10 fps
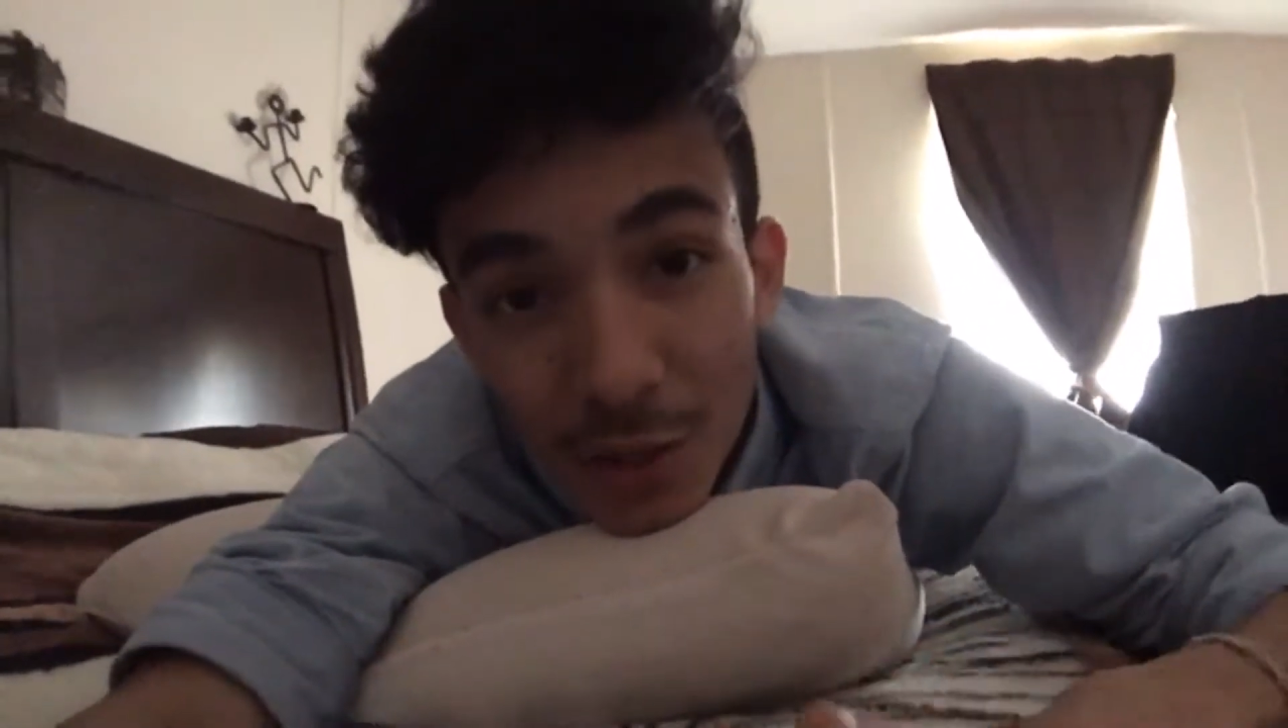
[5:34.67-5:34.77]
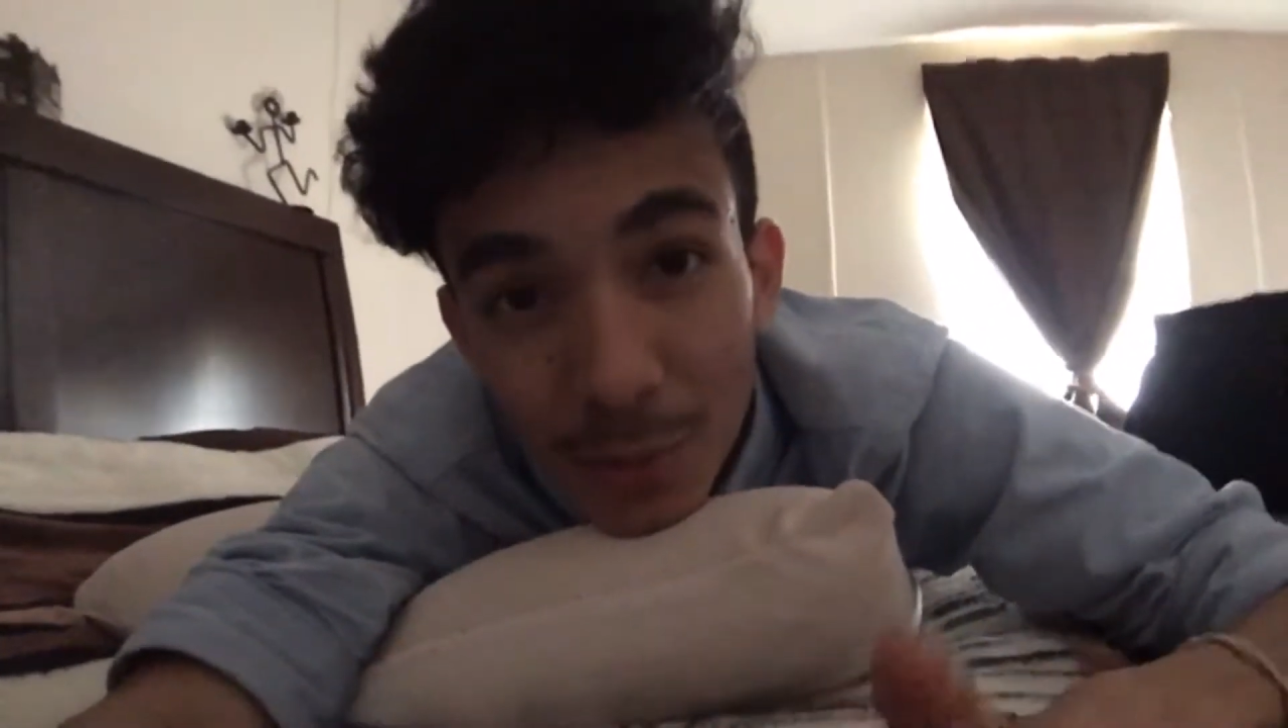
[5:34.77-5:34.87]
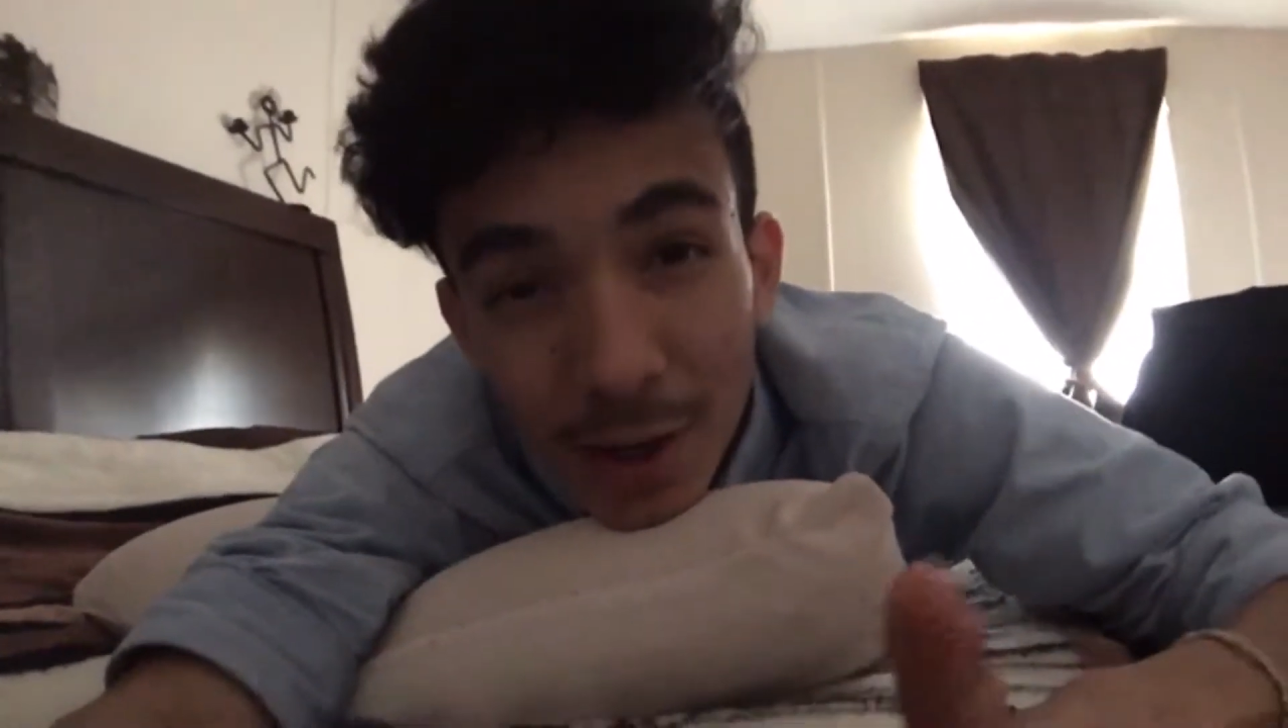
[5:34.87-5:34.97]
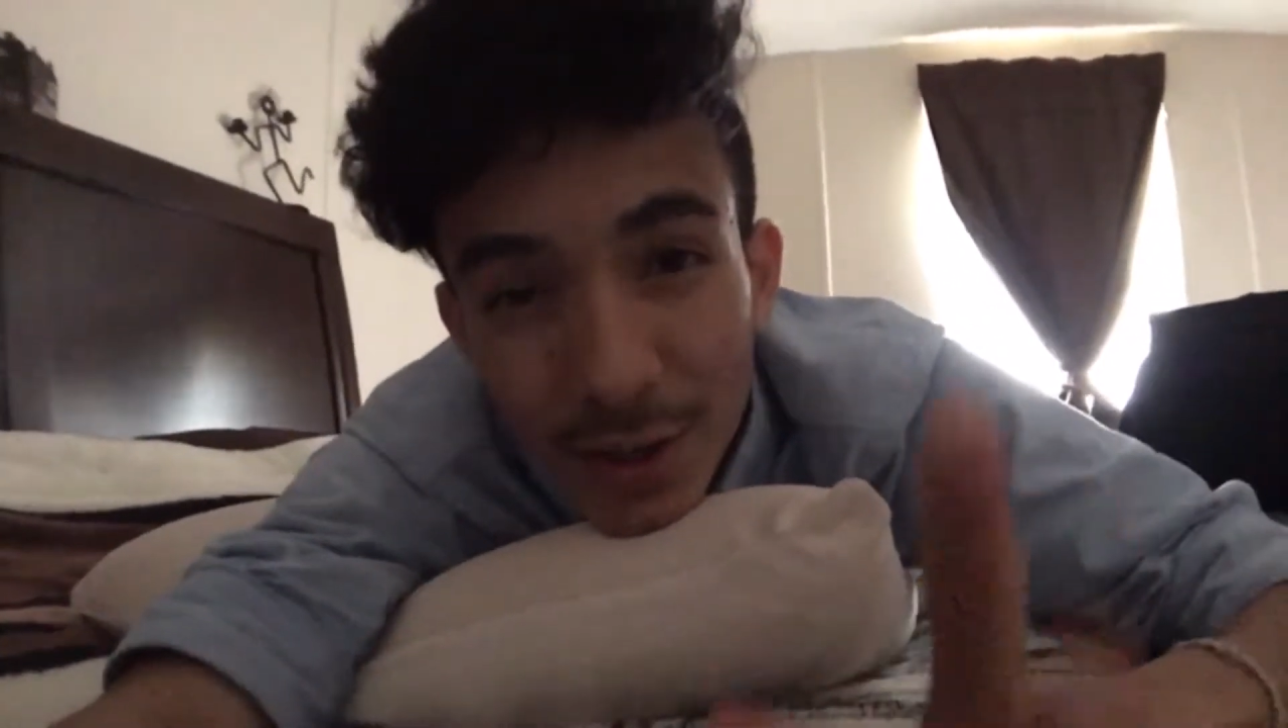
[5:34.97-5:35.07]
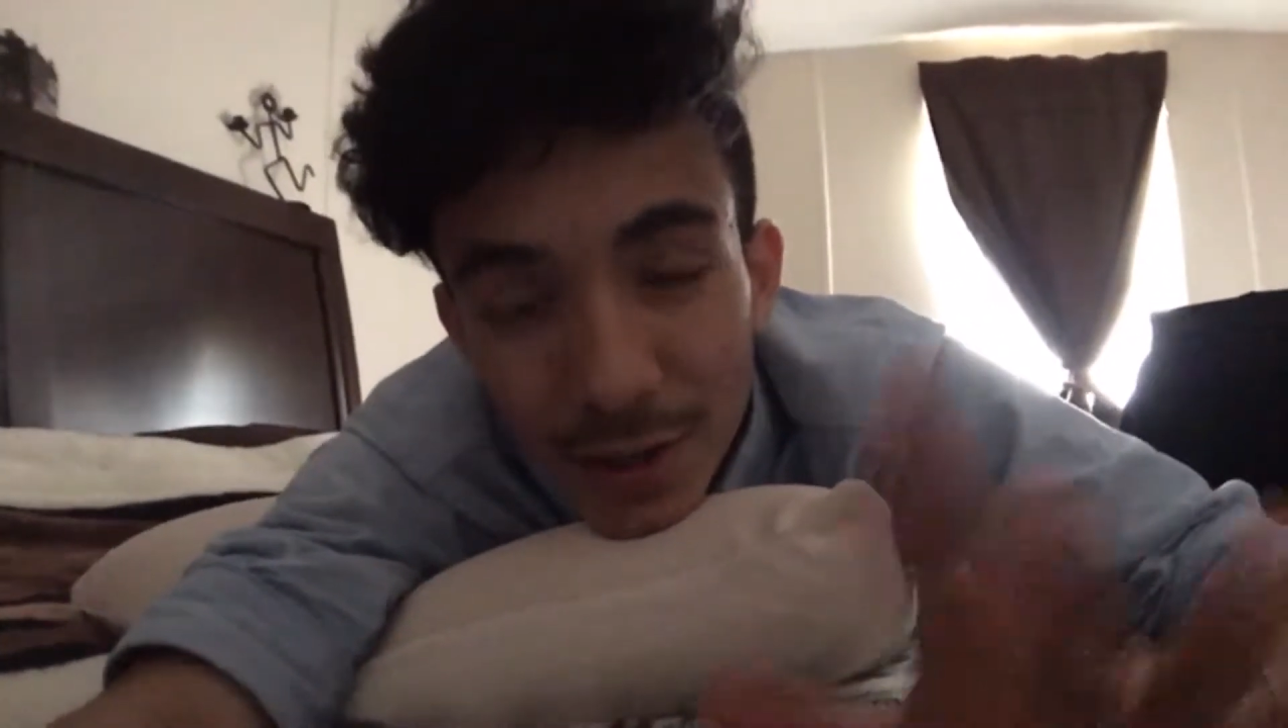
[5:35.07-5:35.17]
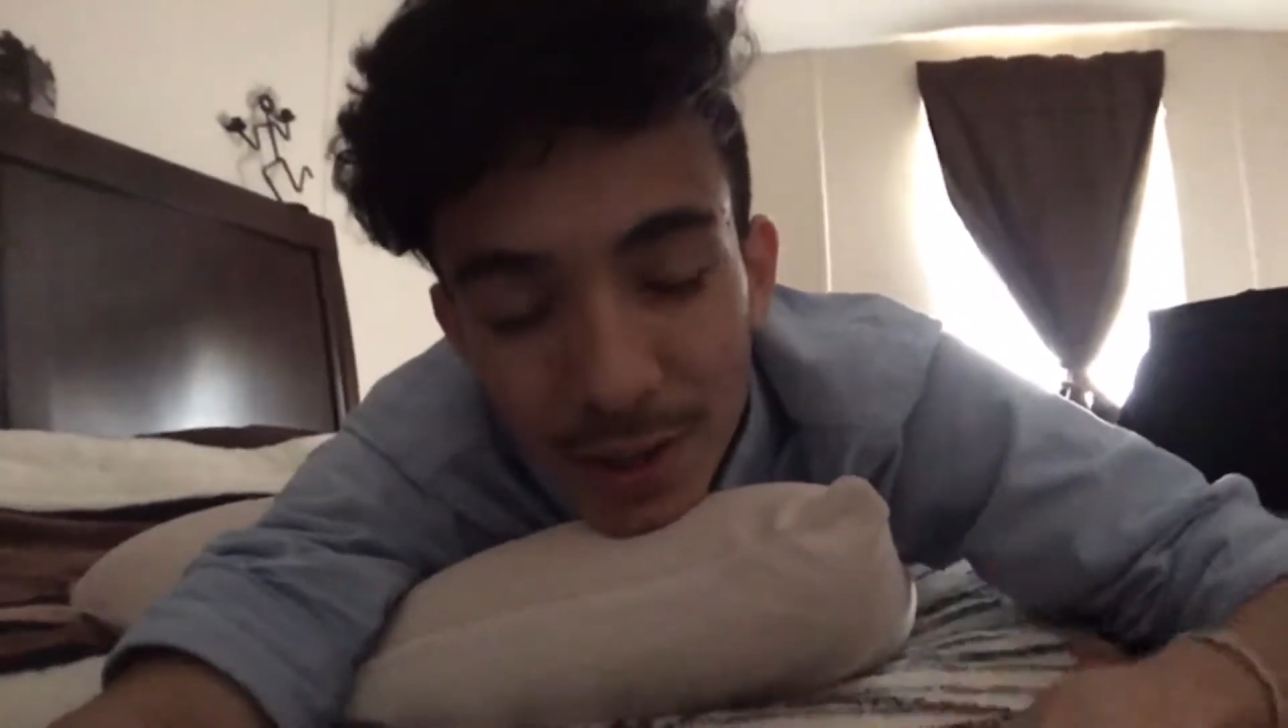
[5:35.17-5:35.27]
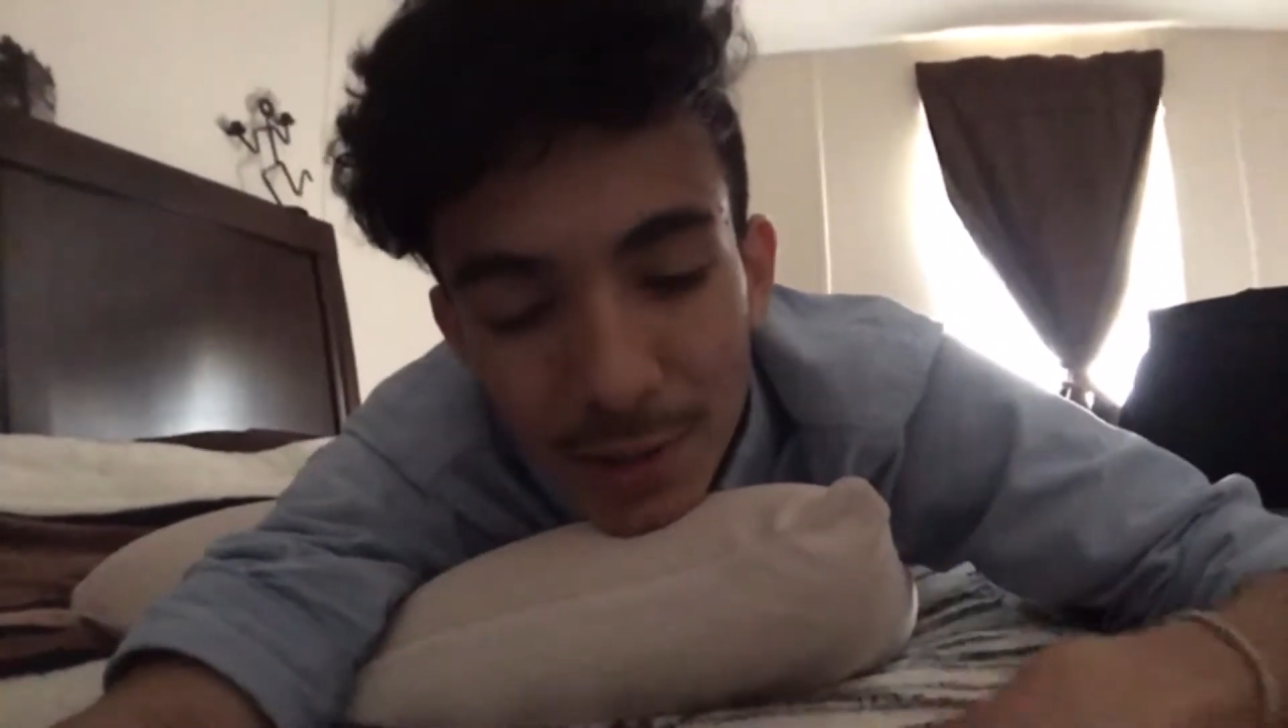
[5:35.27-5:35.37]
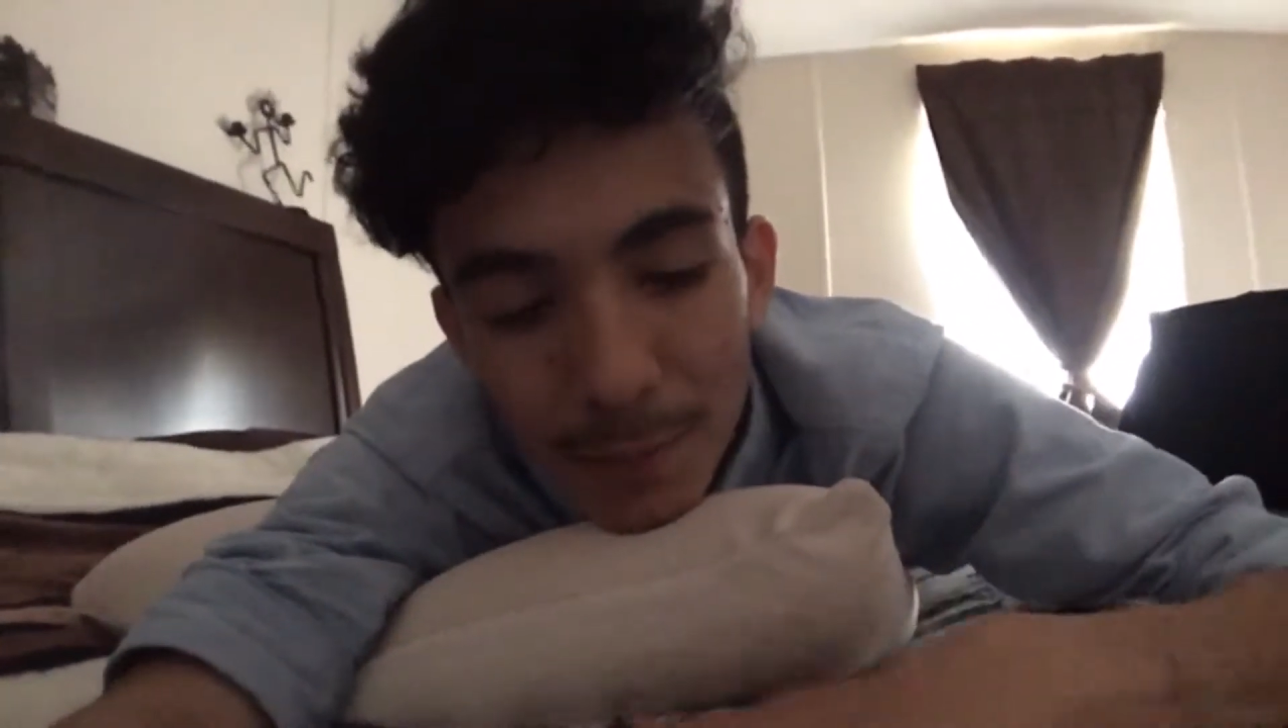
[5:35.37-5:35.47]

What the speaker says: about it.